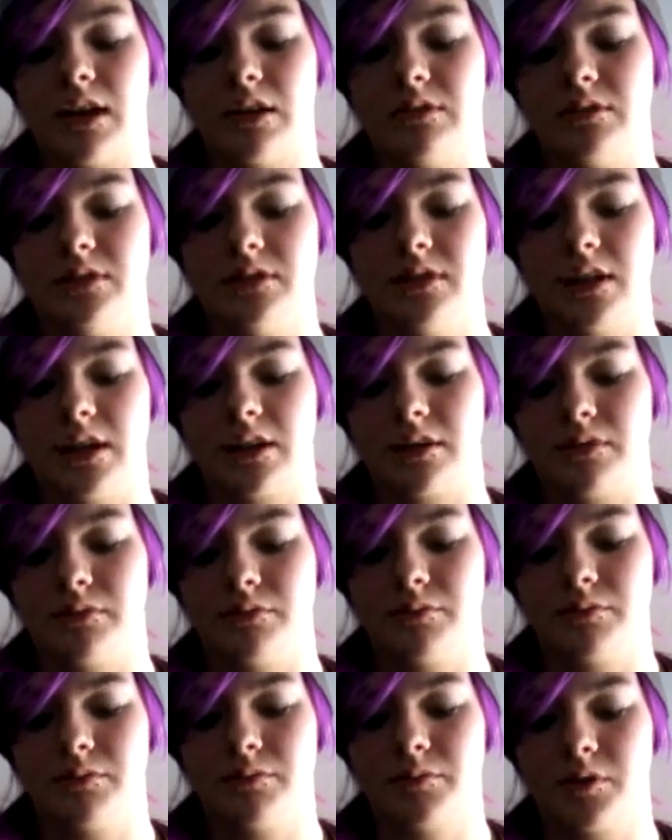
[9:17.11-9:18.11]
I have a deck
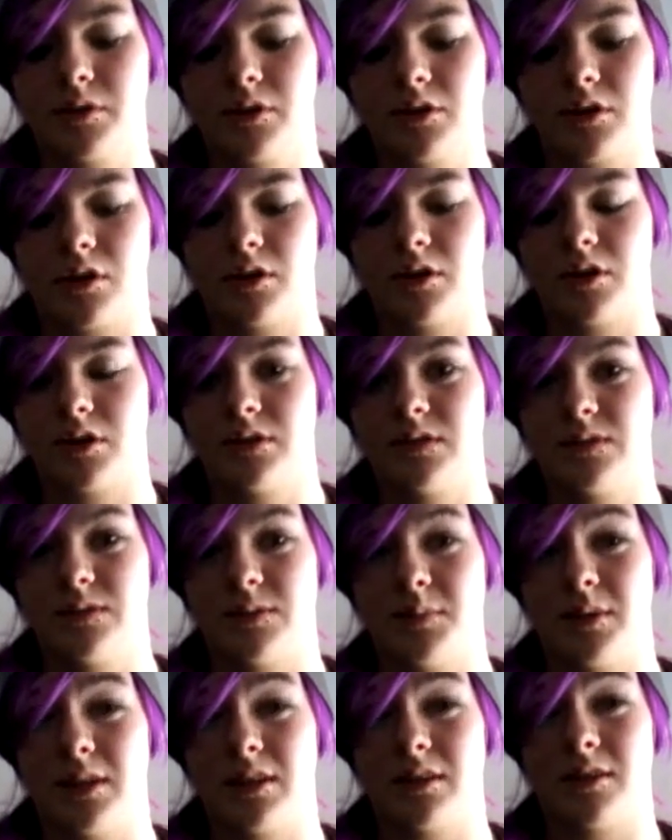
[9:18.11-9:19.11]
of cards
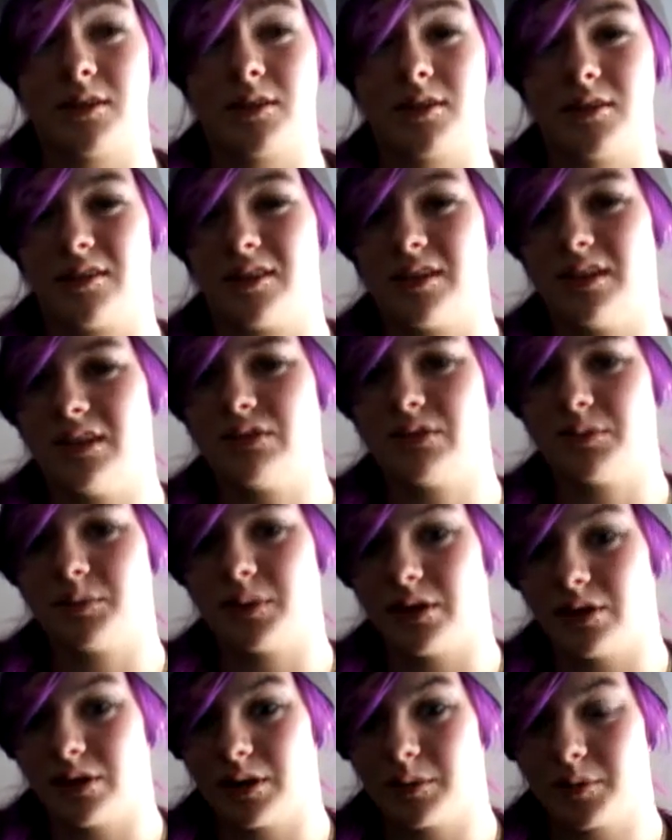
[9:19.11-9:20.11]
from like the 30s from
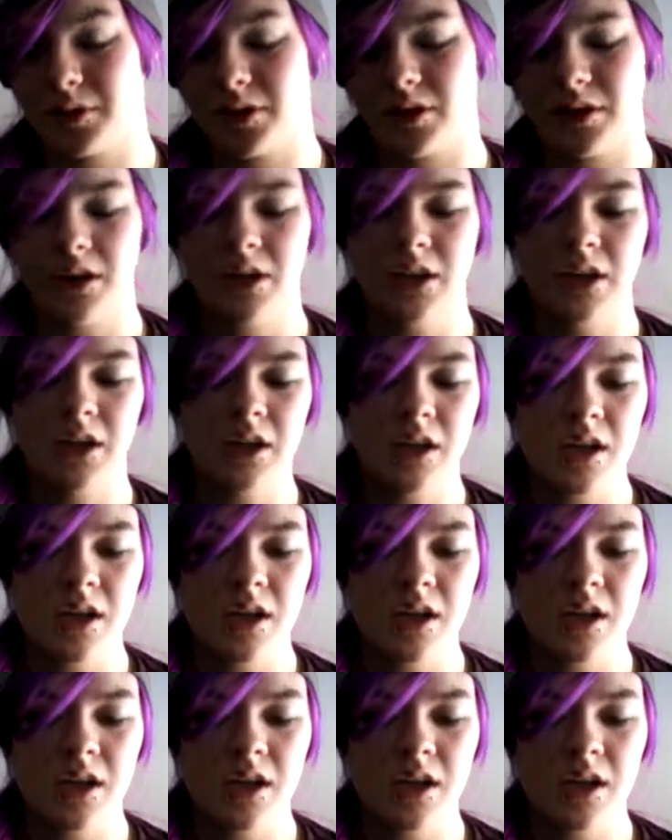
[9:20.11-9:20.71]
my grandpa,